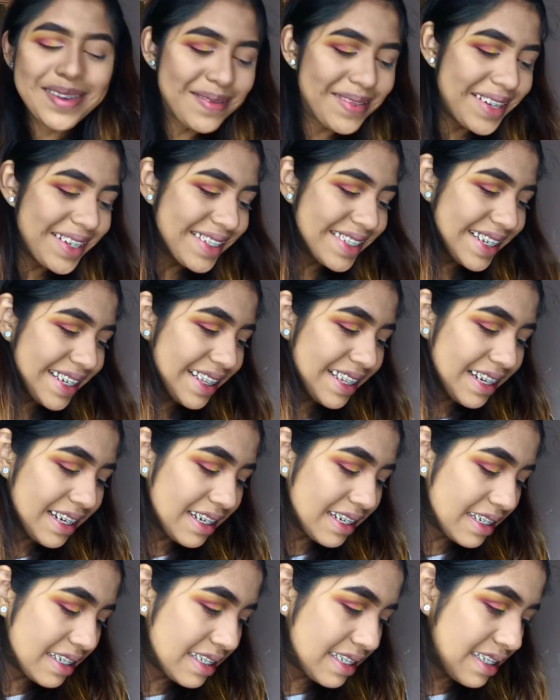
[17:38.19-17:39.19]
I'm using
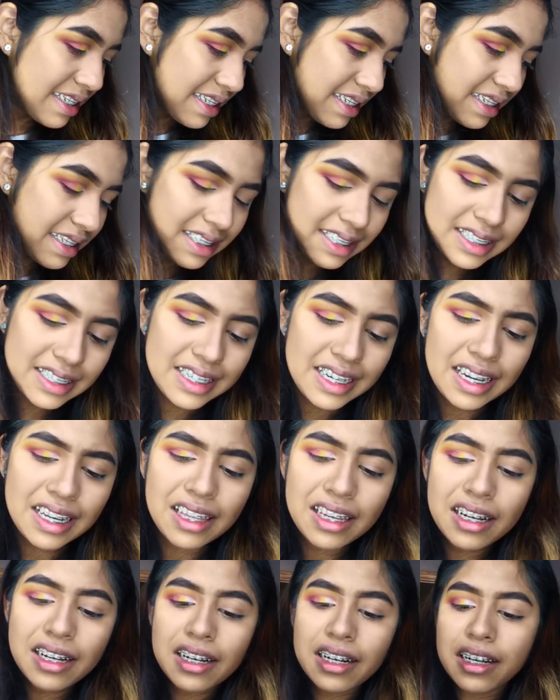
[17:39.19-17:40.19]
the
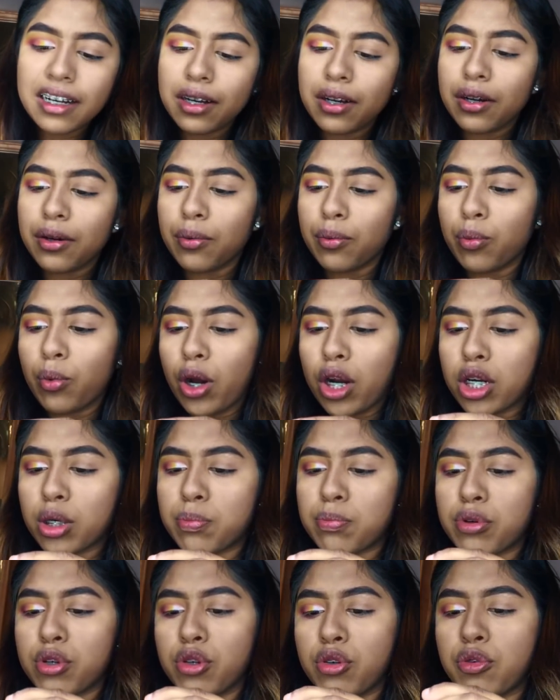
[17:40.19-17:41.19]
Stila
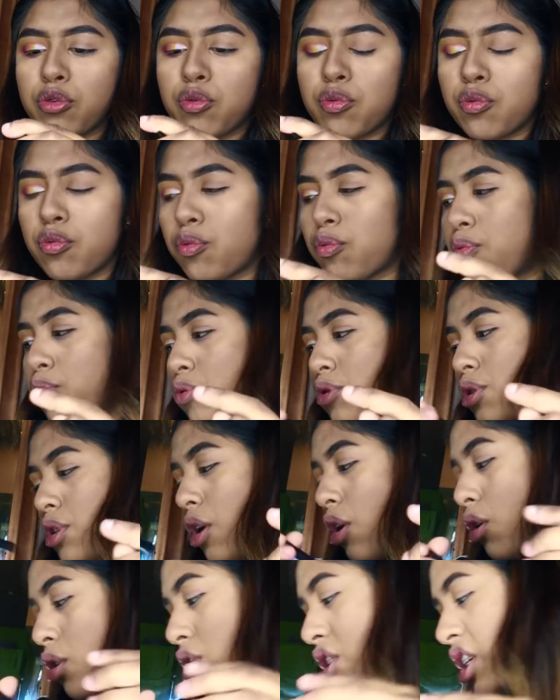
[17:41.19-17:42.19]
waterproof all